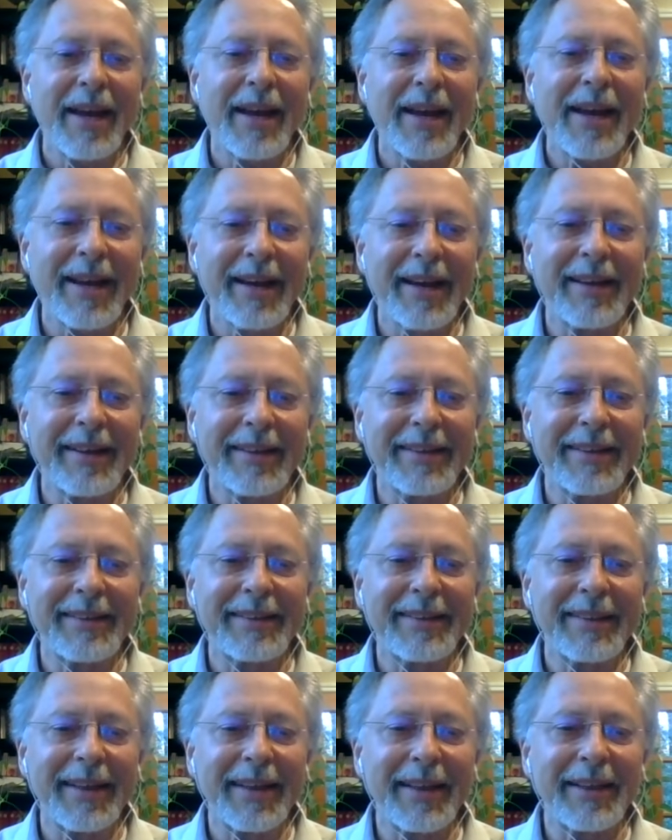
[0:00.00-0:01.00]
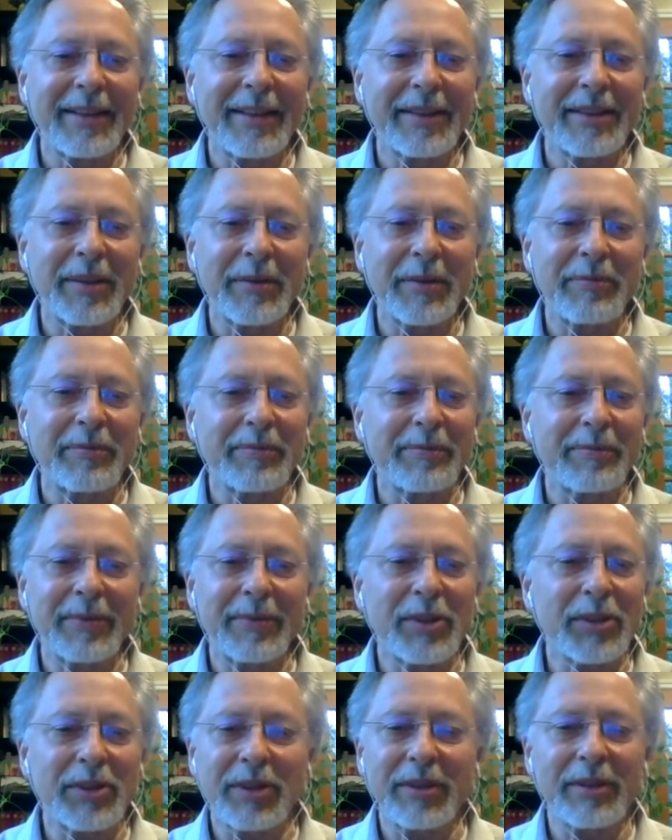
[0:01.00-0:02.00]
And some
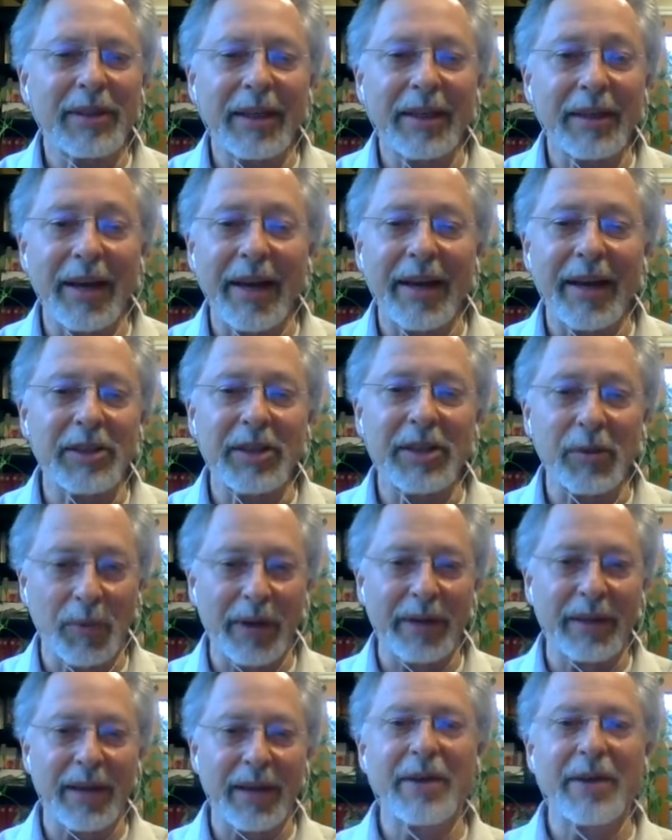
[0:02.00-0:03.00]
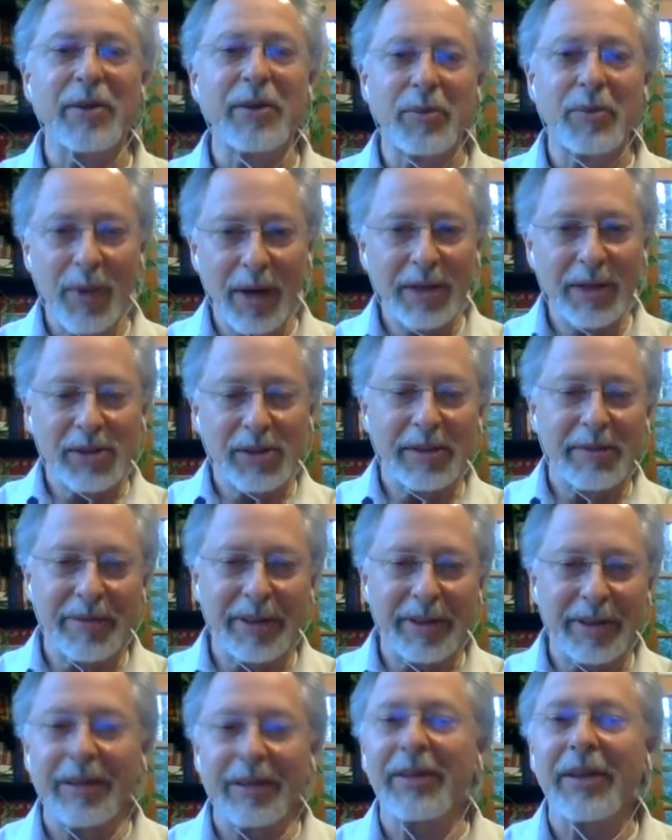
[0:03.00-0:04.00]
just actually one who was
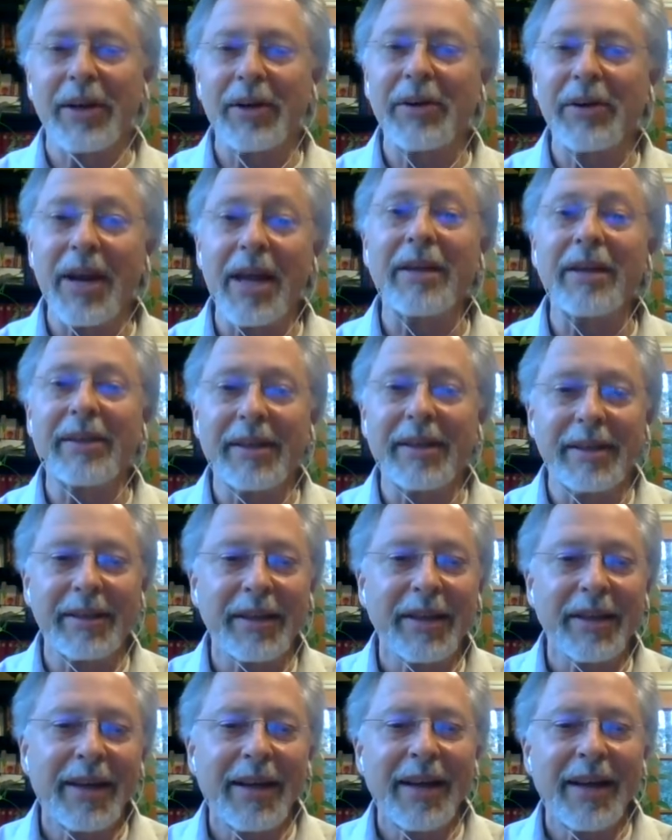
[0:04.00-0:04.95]
living there naked